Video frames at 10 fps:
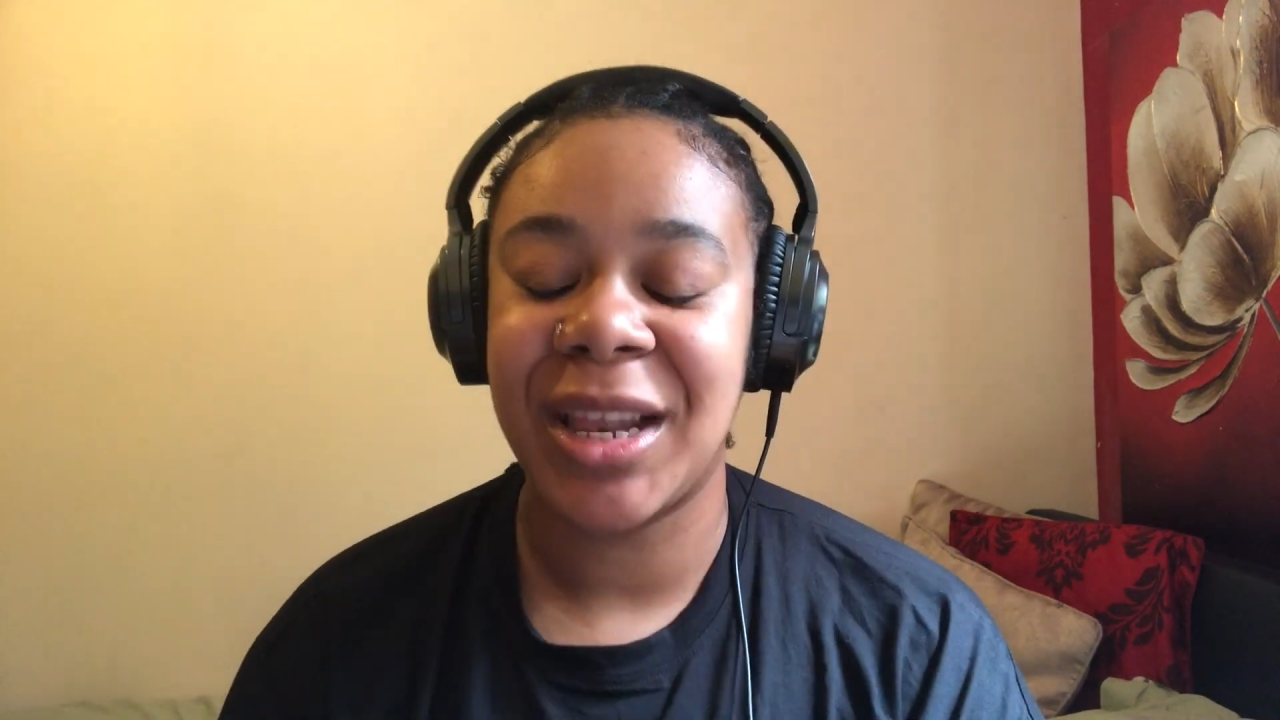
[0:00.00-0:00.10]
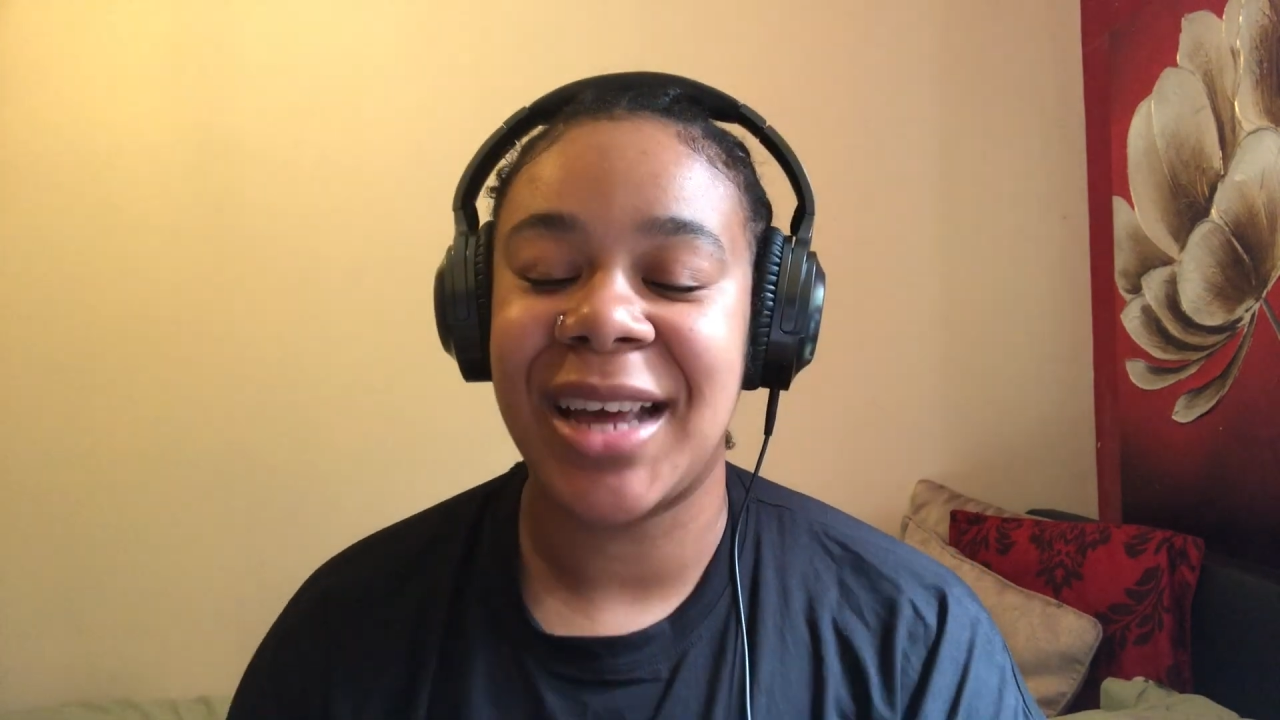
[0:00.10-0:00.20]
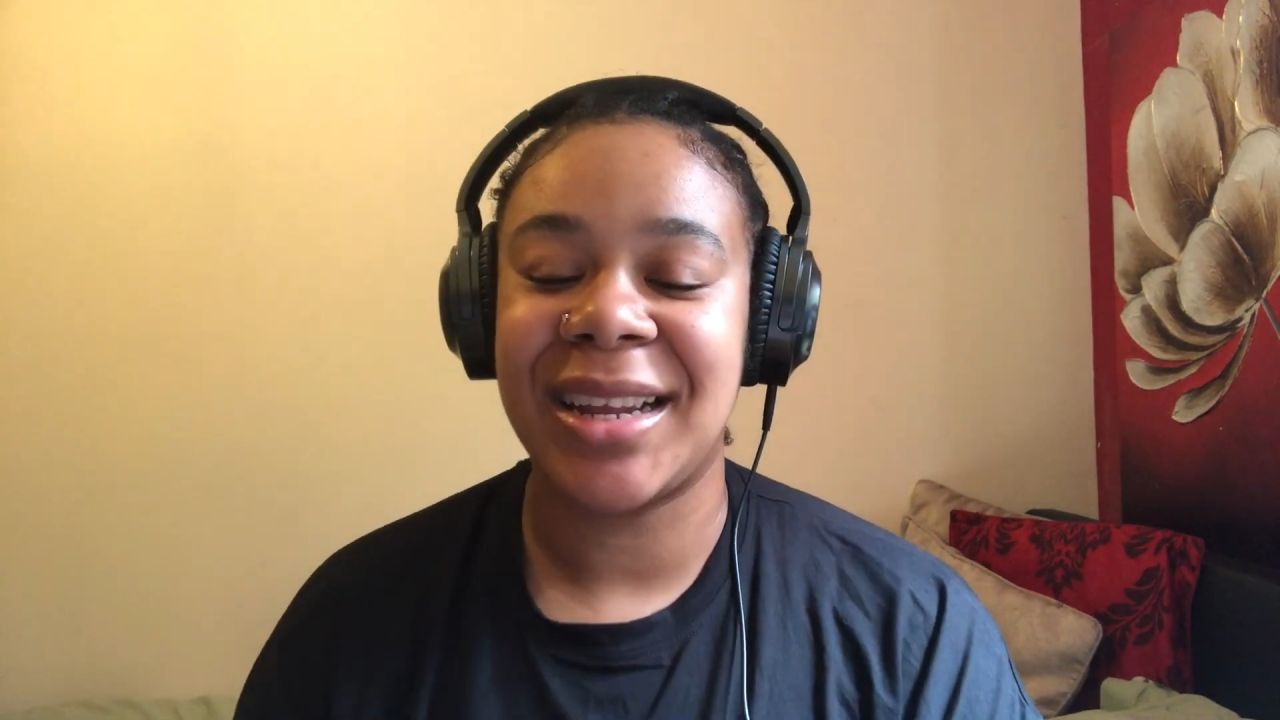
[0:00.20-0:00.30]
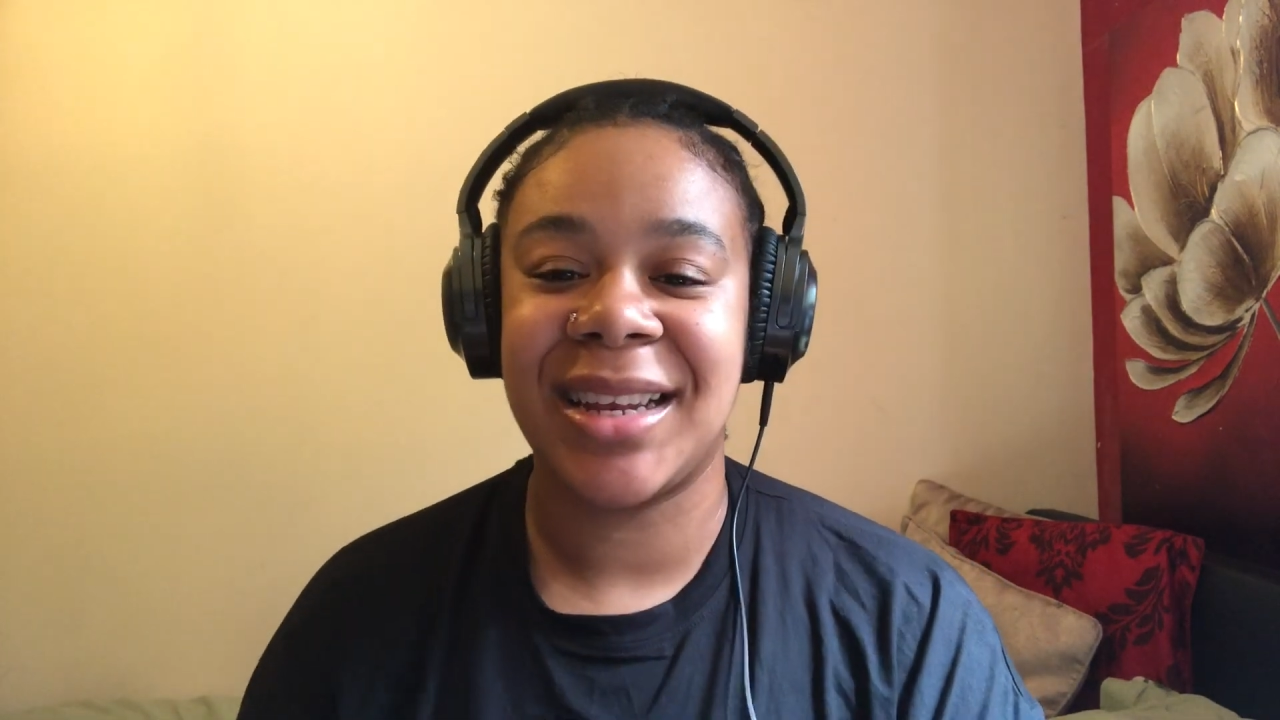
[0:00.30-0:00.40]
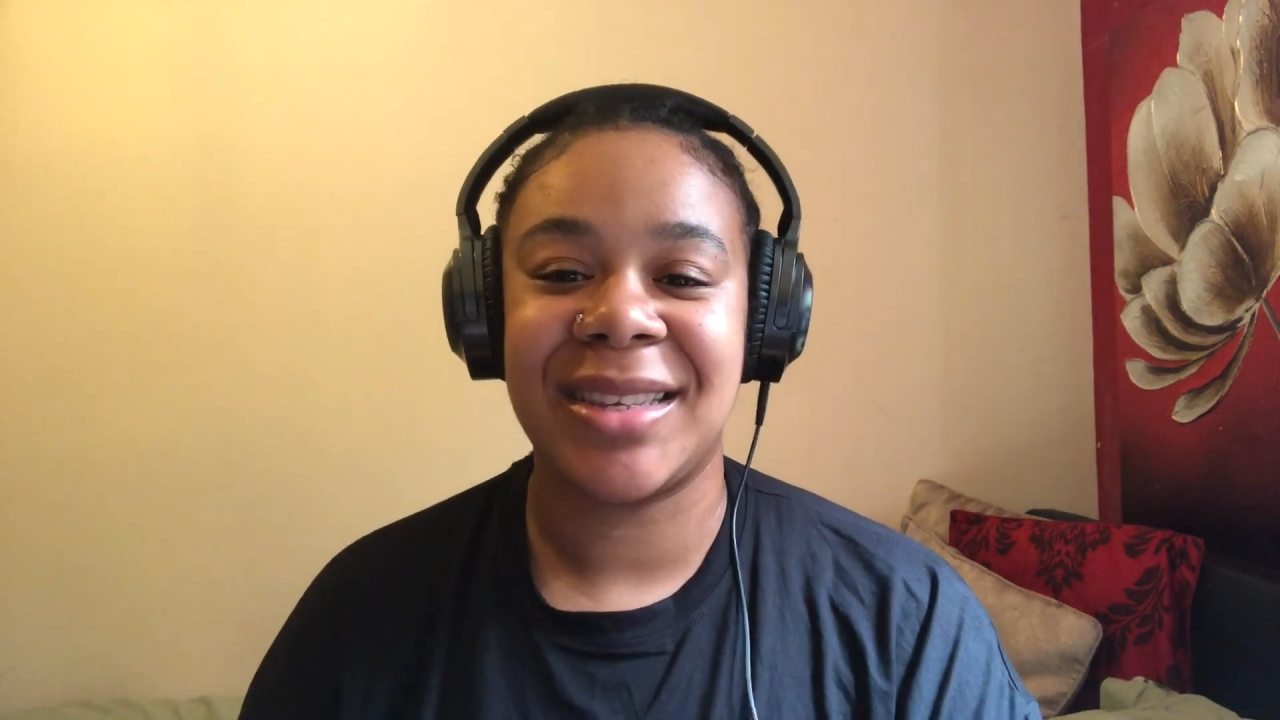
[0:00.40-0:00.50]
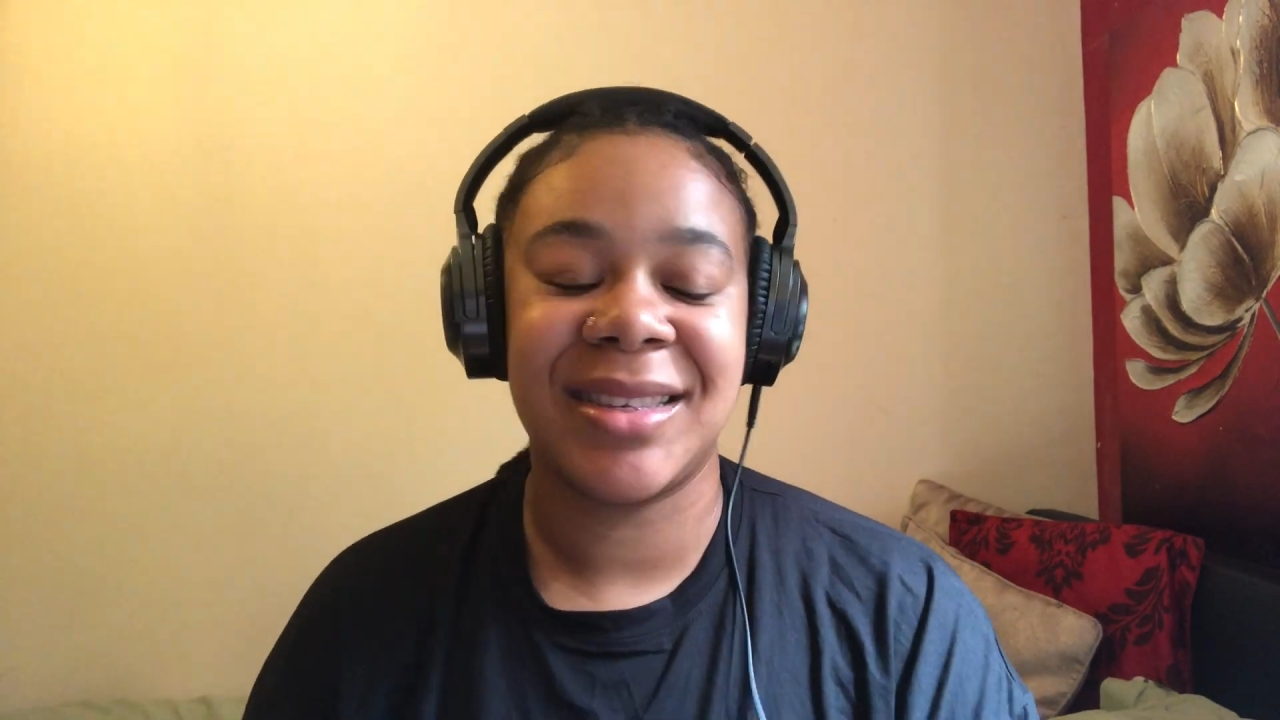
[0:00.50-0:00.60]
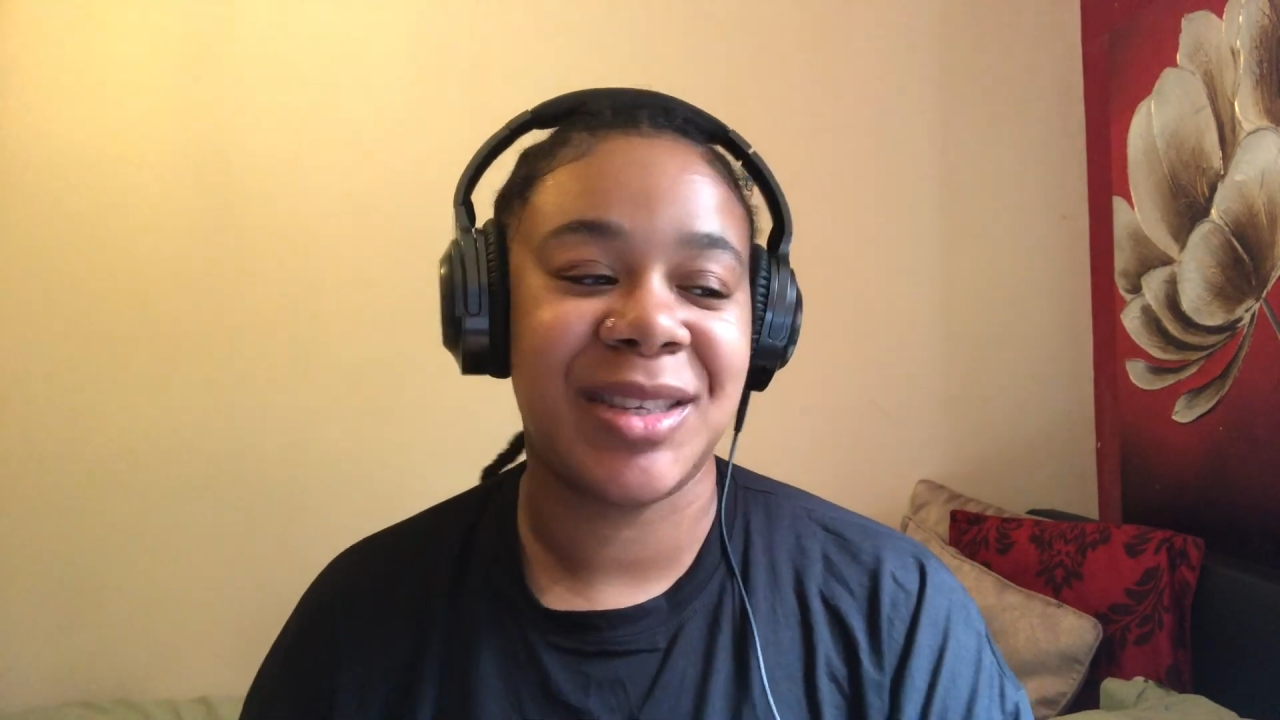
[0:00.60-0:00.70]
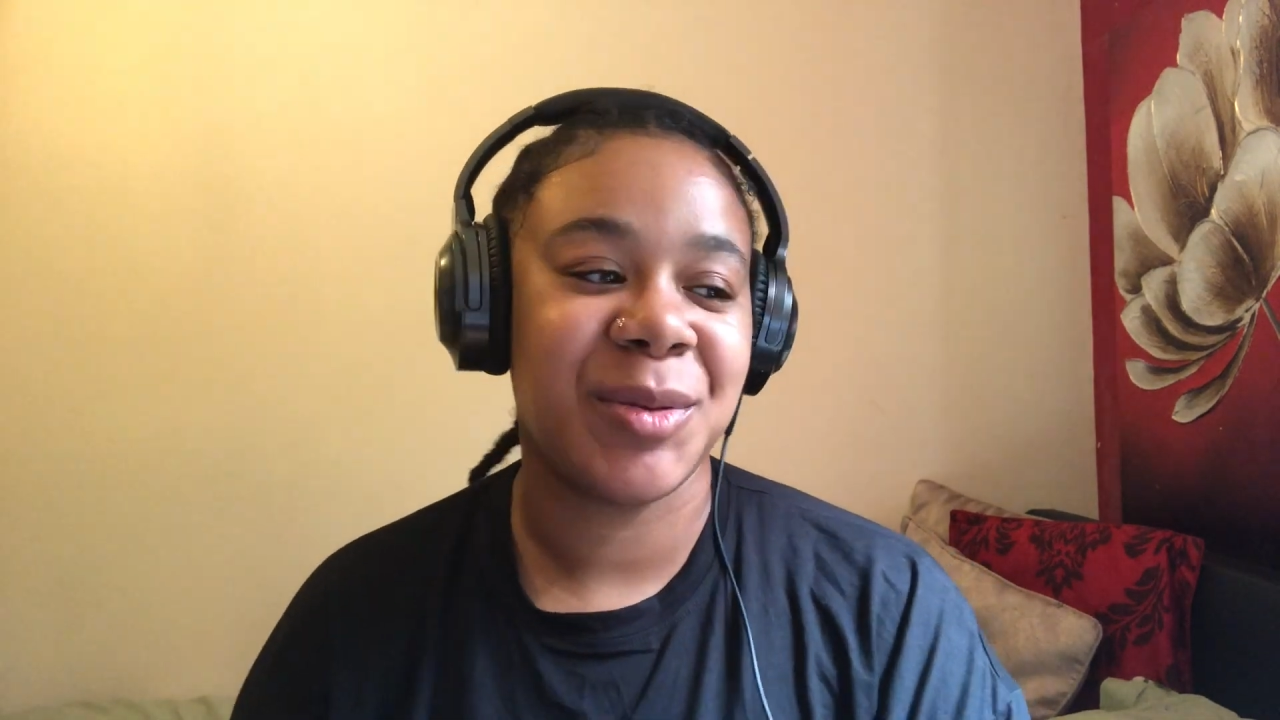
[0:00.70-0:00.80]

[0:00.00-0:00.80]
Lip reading: glad I listened